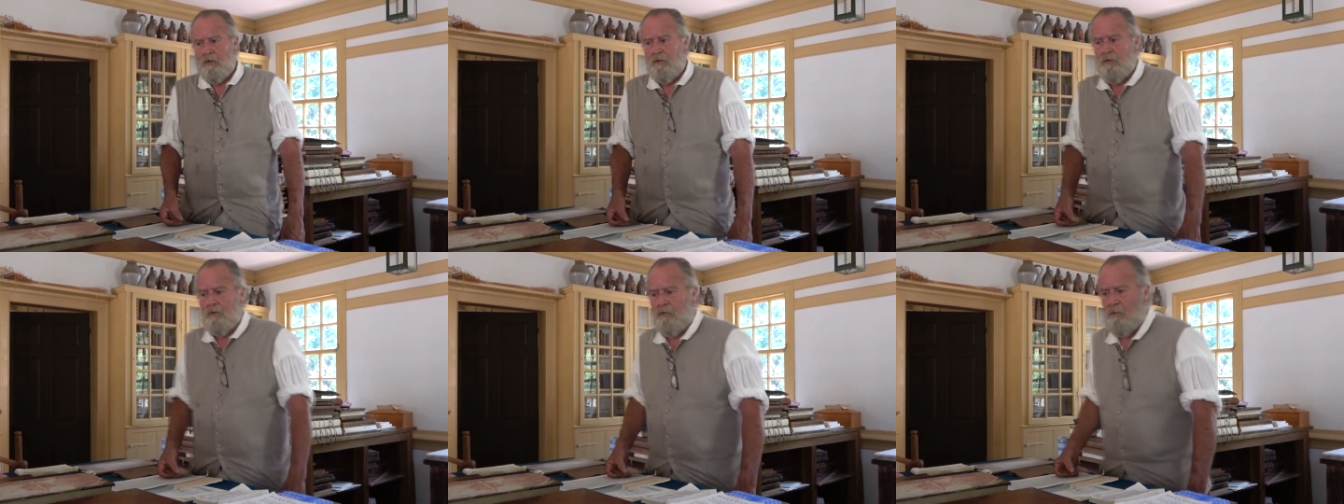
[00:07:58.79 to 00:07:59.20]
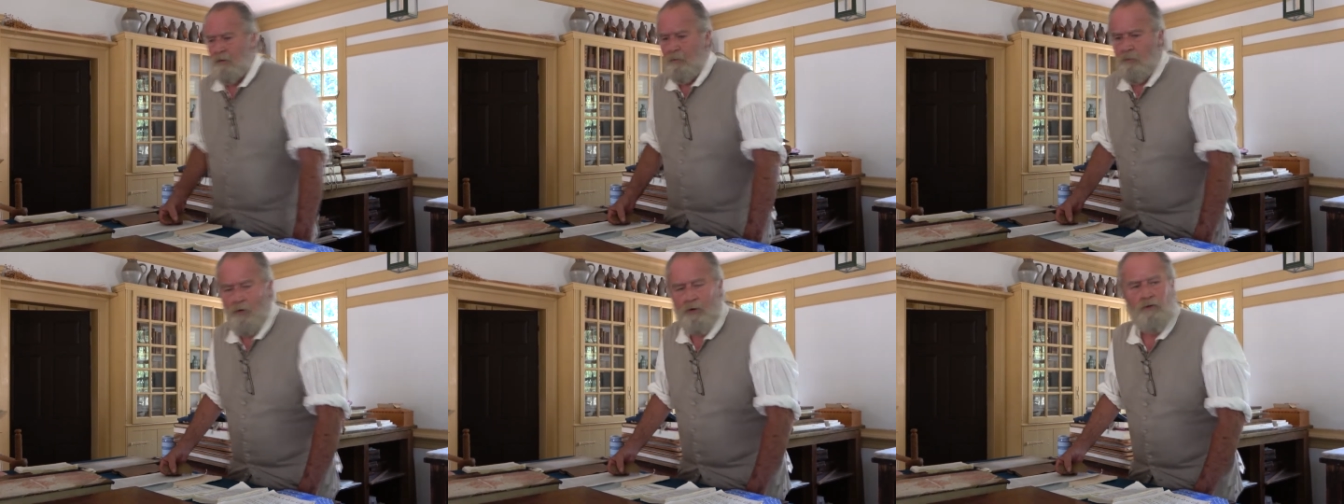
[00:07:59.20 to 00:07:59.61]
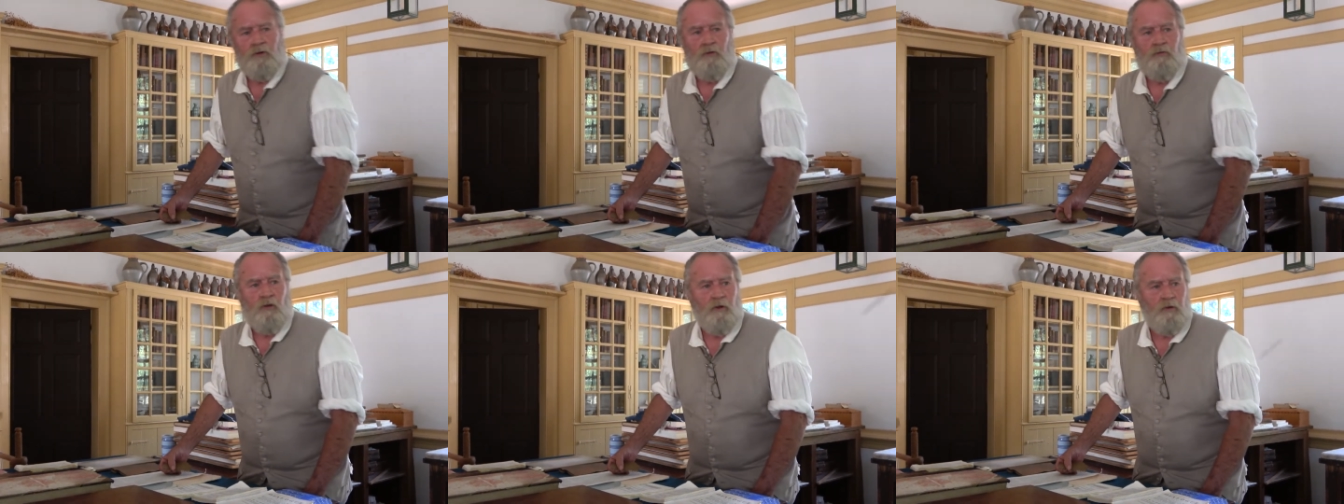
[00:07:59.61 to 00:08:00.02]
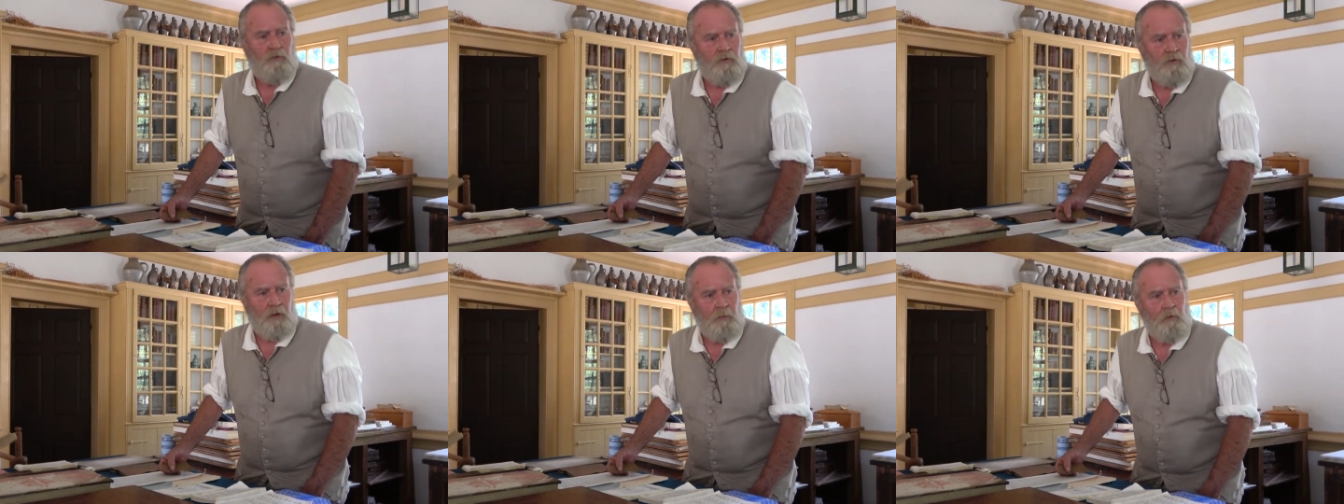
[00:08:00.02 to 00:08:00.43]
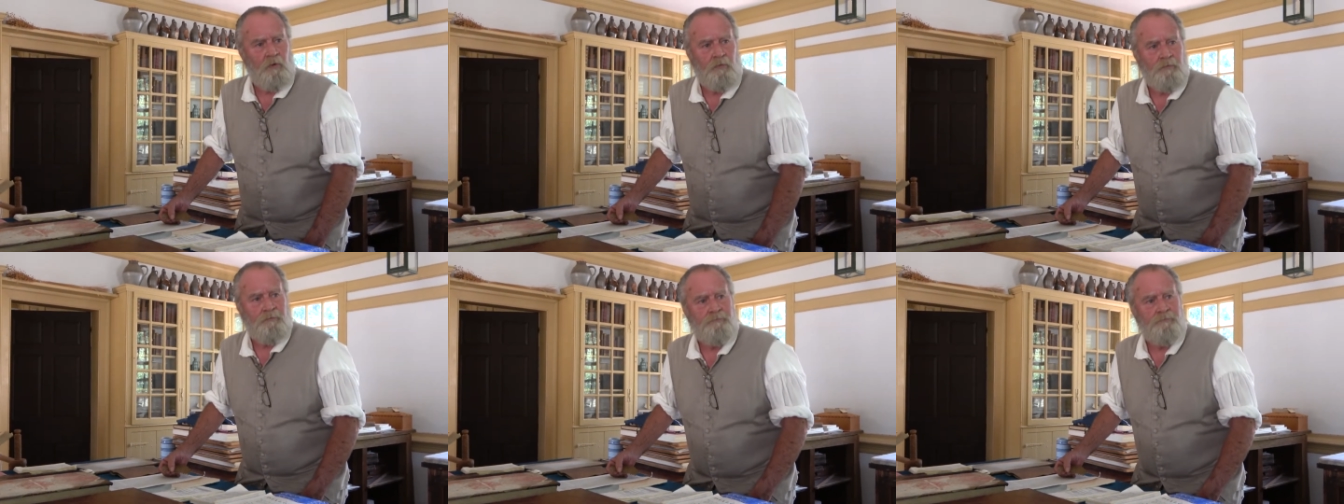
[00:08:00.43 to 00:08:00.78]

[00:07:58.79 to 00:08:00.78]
to impress your friends and neighbors.